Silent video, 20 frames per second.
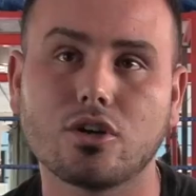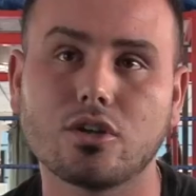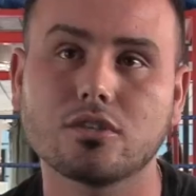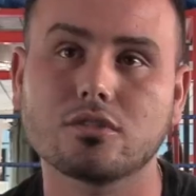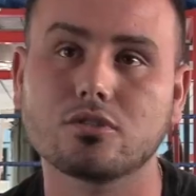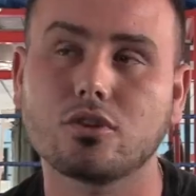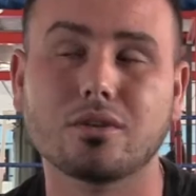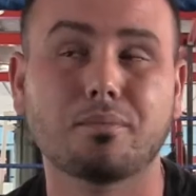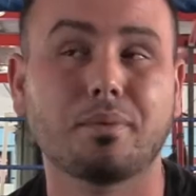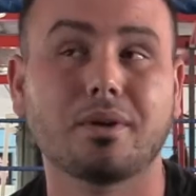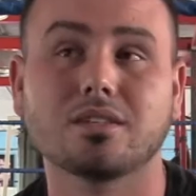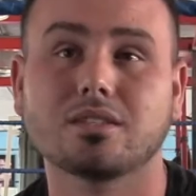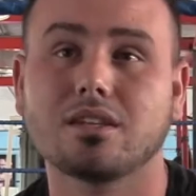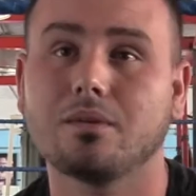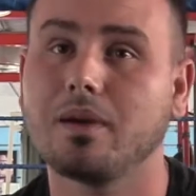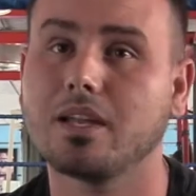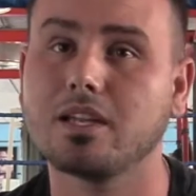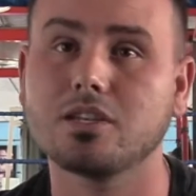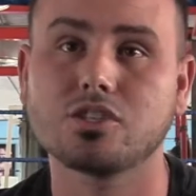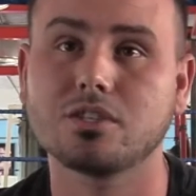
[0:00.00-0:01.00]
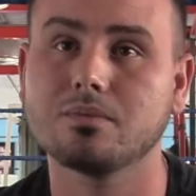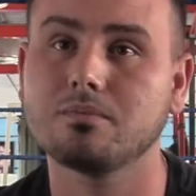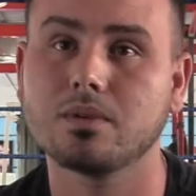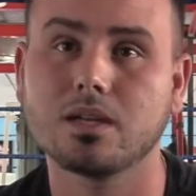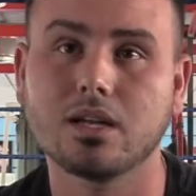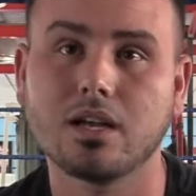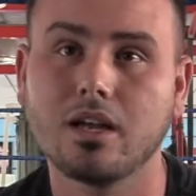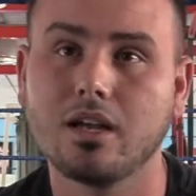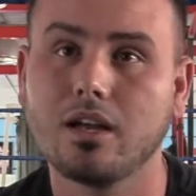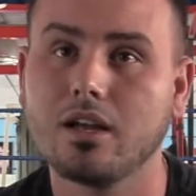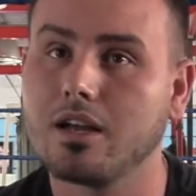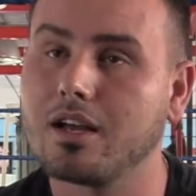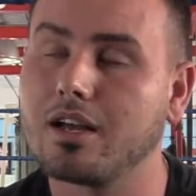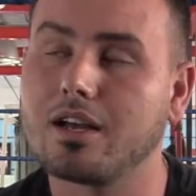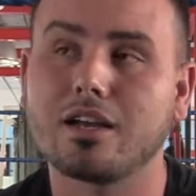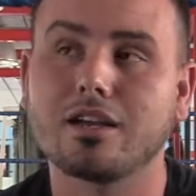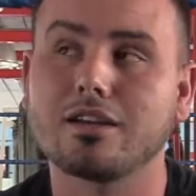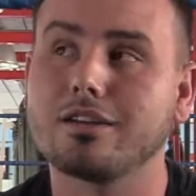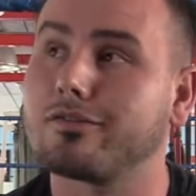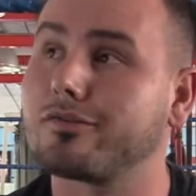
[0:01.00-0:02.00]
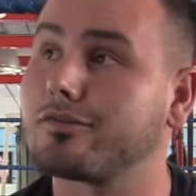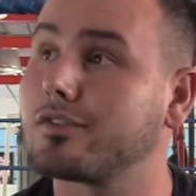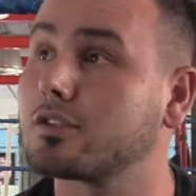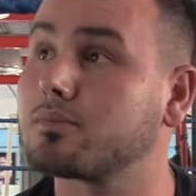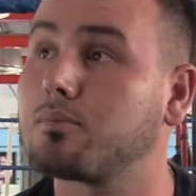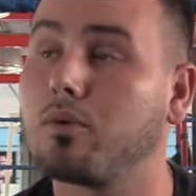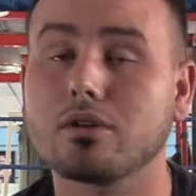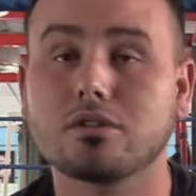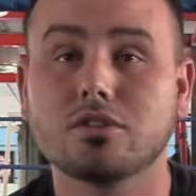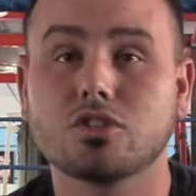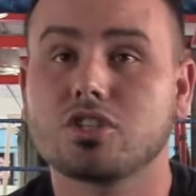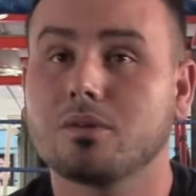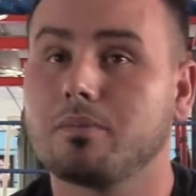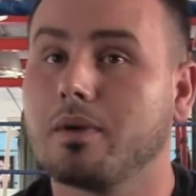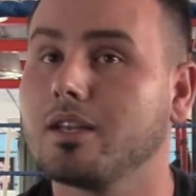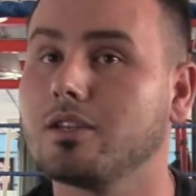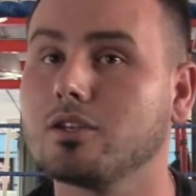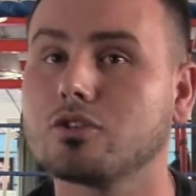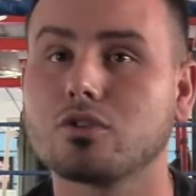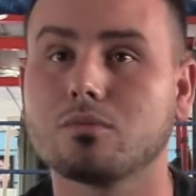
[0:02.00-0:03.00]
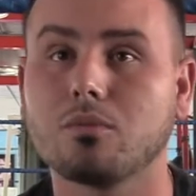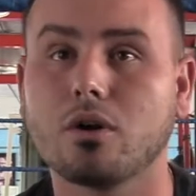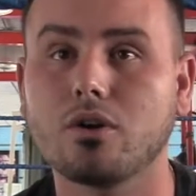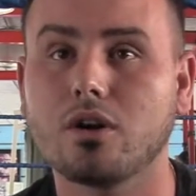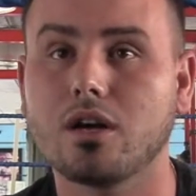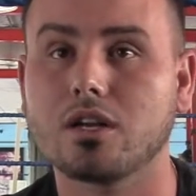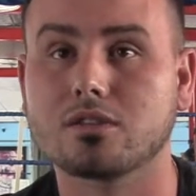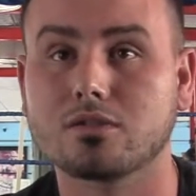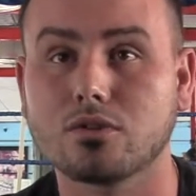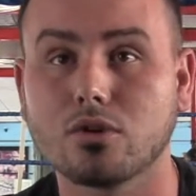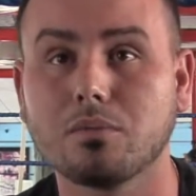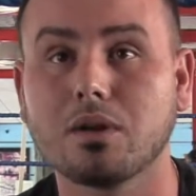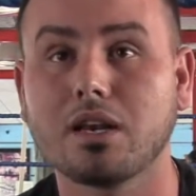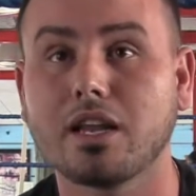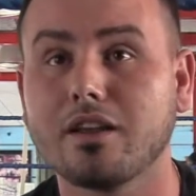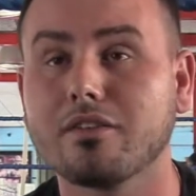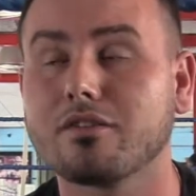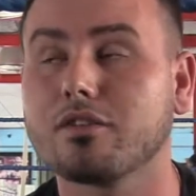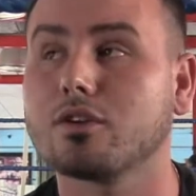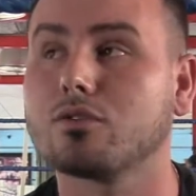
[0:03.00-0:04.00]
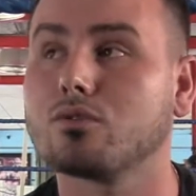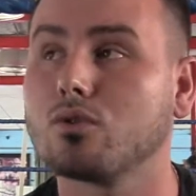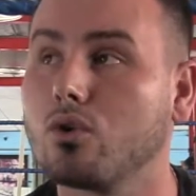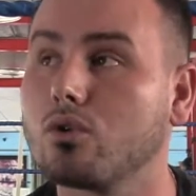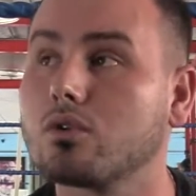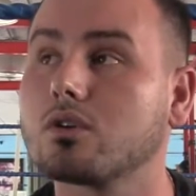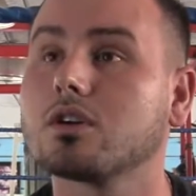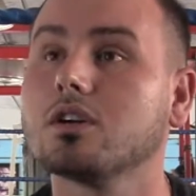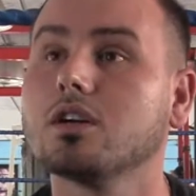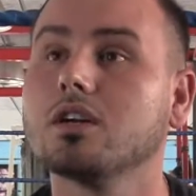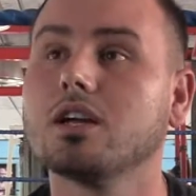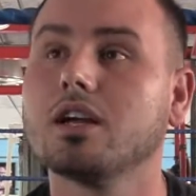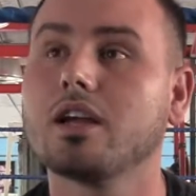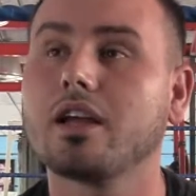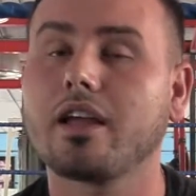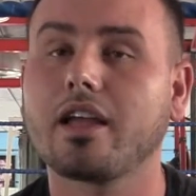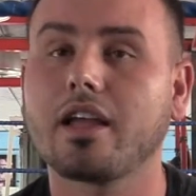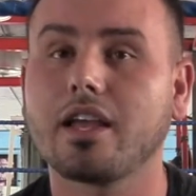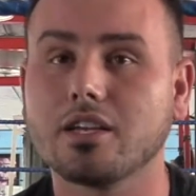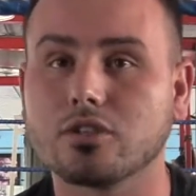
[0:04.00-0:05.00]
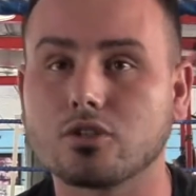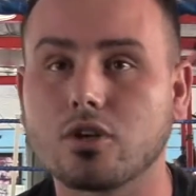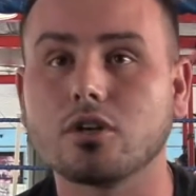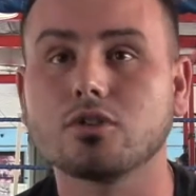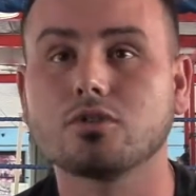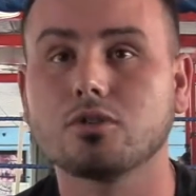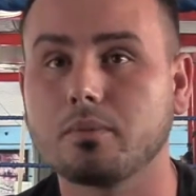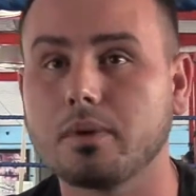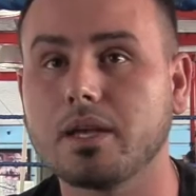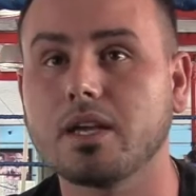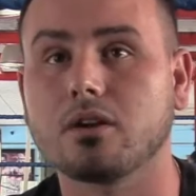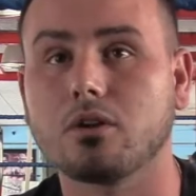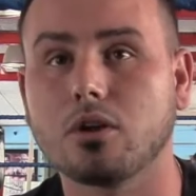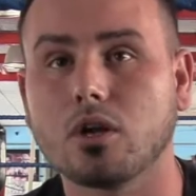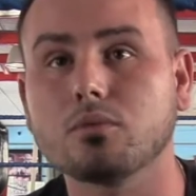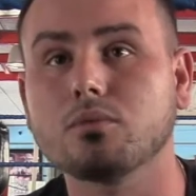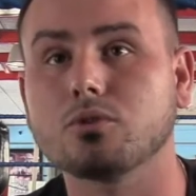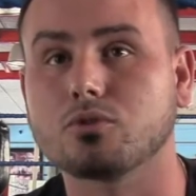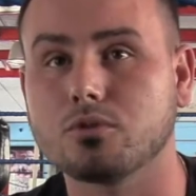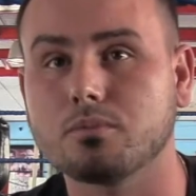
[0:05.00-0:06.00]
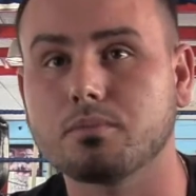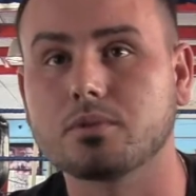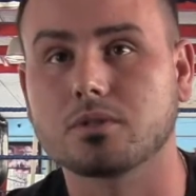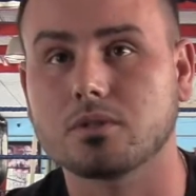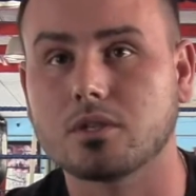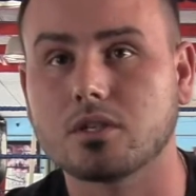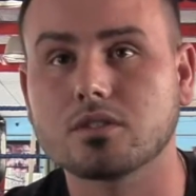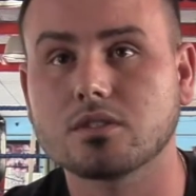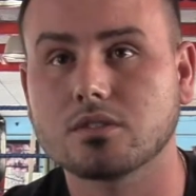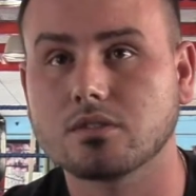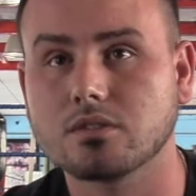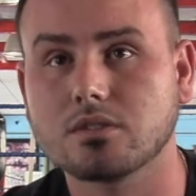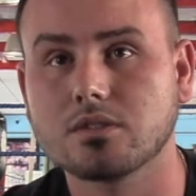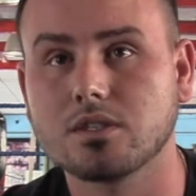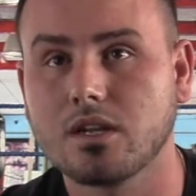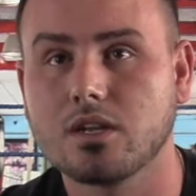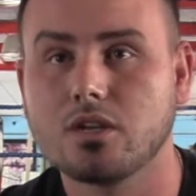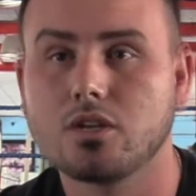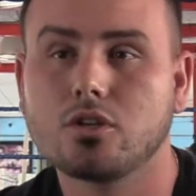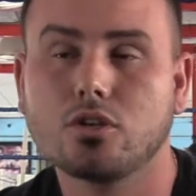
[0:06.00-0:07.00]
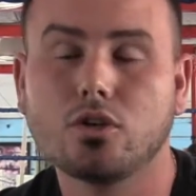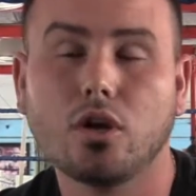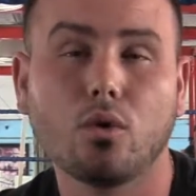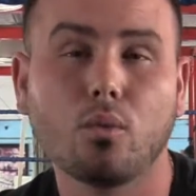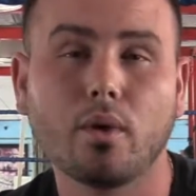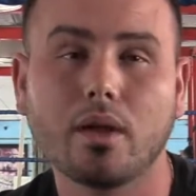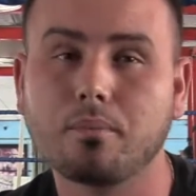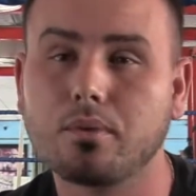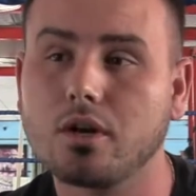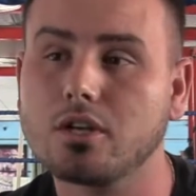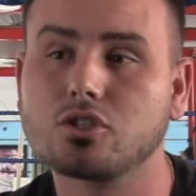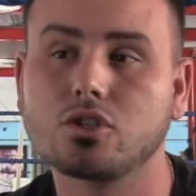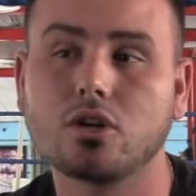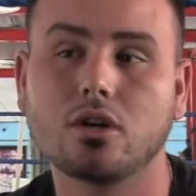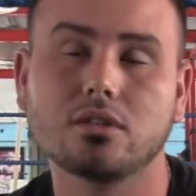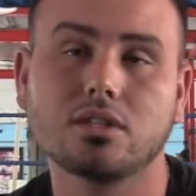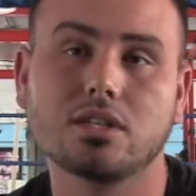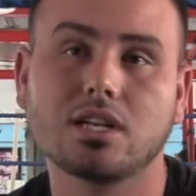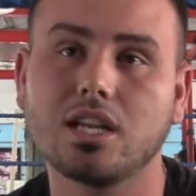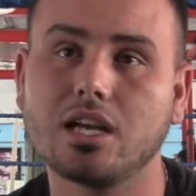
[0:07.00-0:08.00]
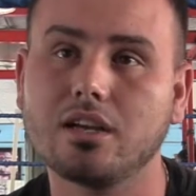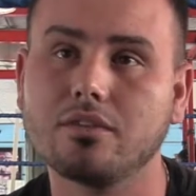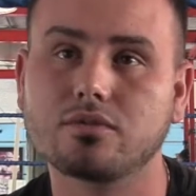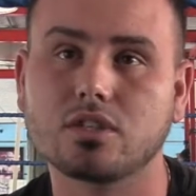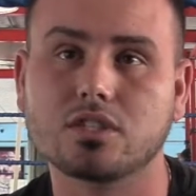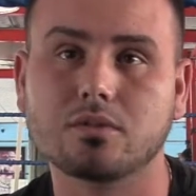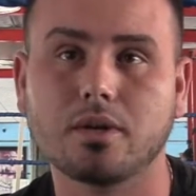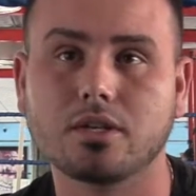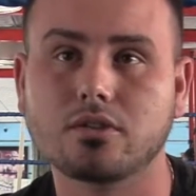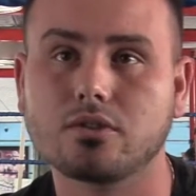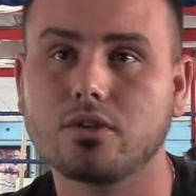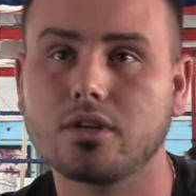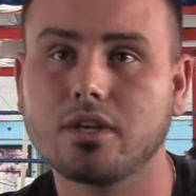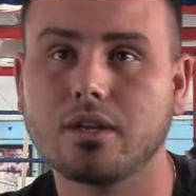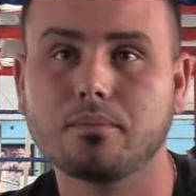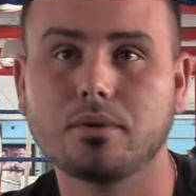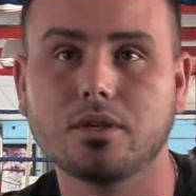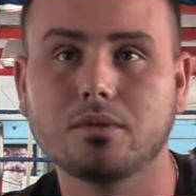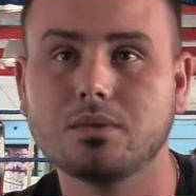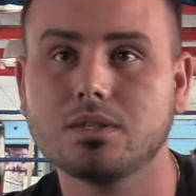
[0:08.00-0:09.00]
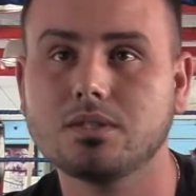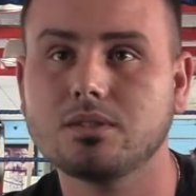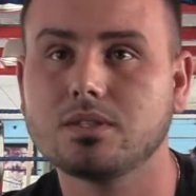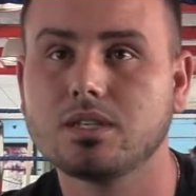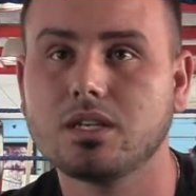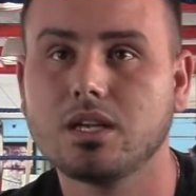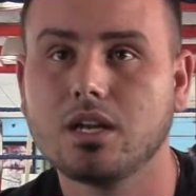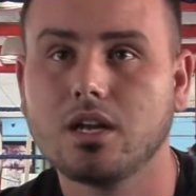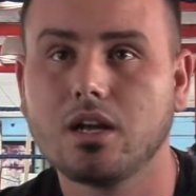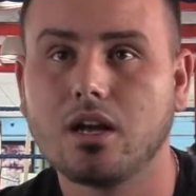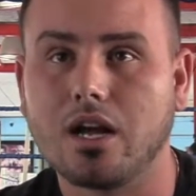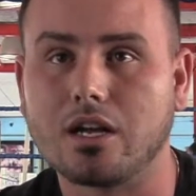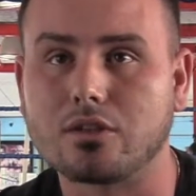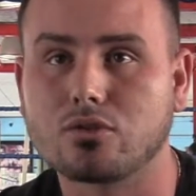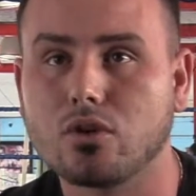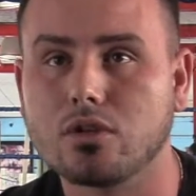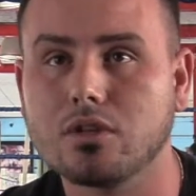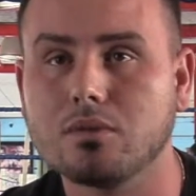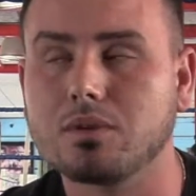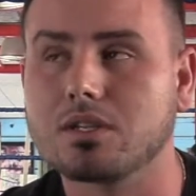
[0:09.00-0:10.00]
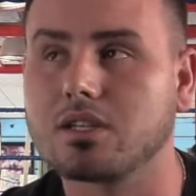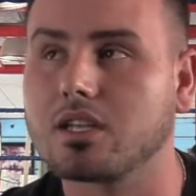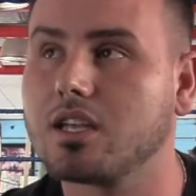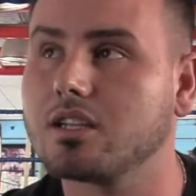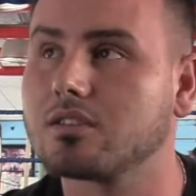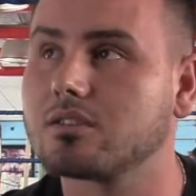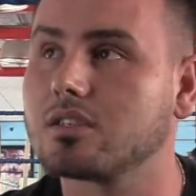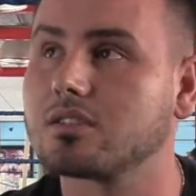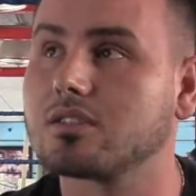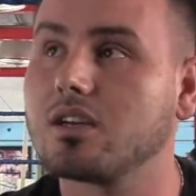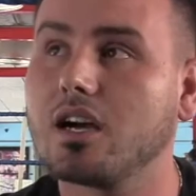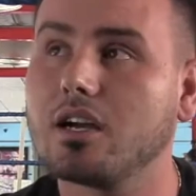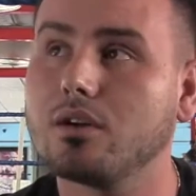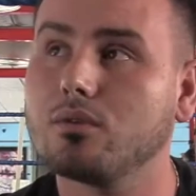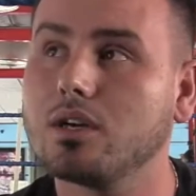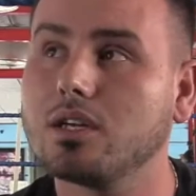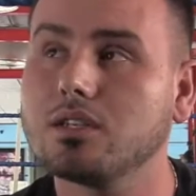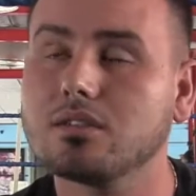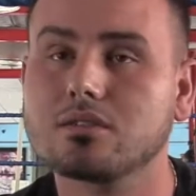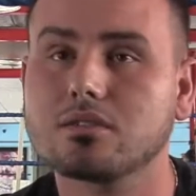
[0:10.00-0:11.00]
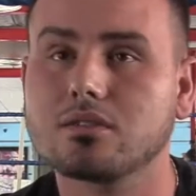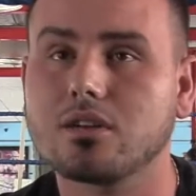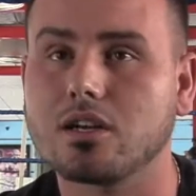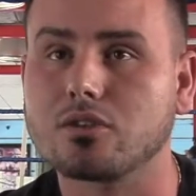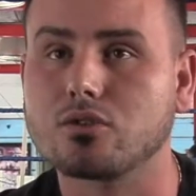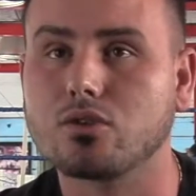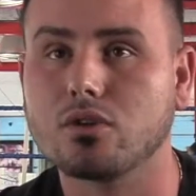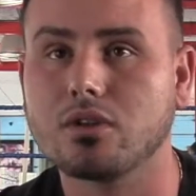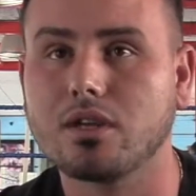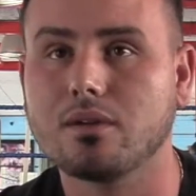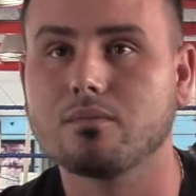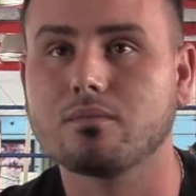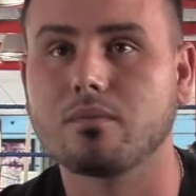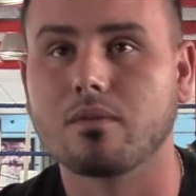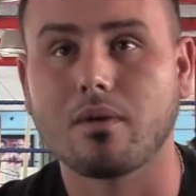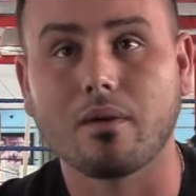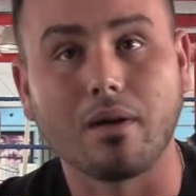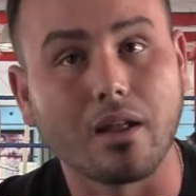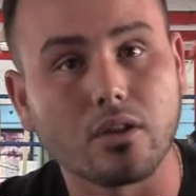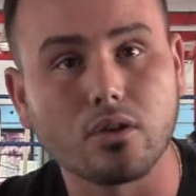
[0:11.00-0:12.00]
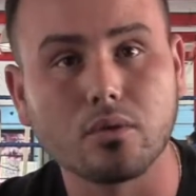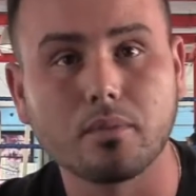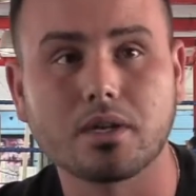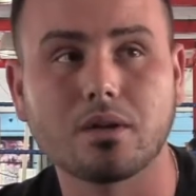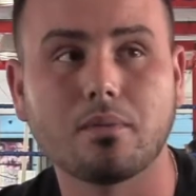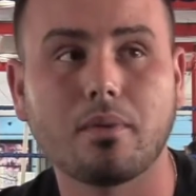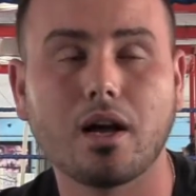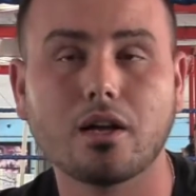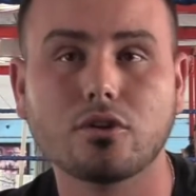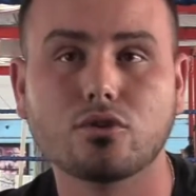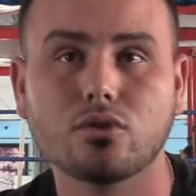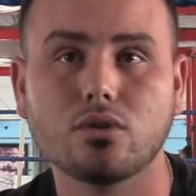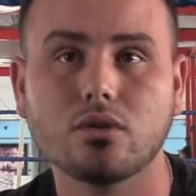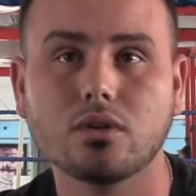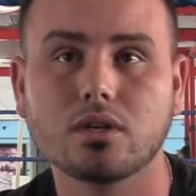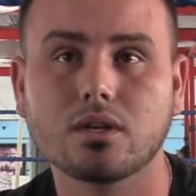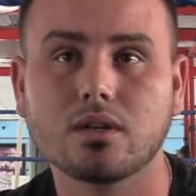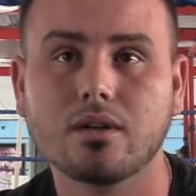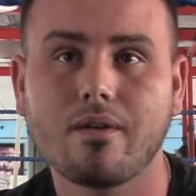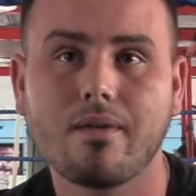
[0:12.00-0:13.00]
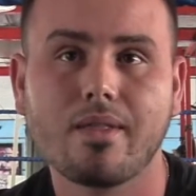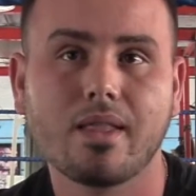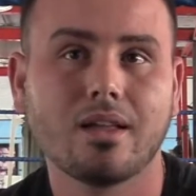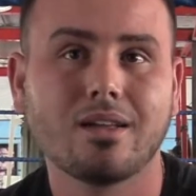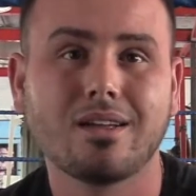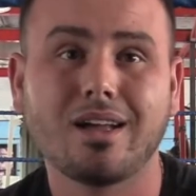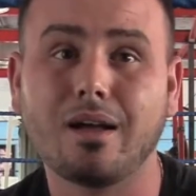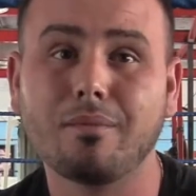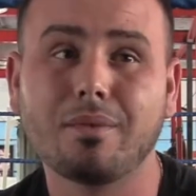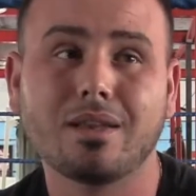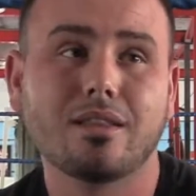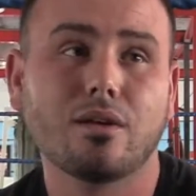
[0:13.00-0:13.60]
don't, not because I manage him. If this partnership ended tomorrow, I still believe that Roarke is going to be a global superstar. So yeah, we approached Goldengloves. I spoke to Rodney Berman. I told him what the kid's desire was. I told him a little bit about Roarke. I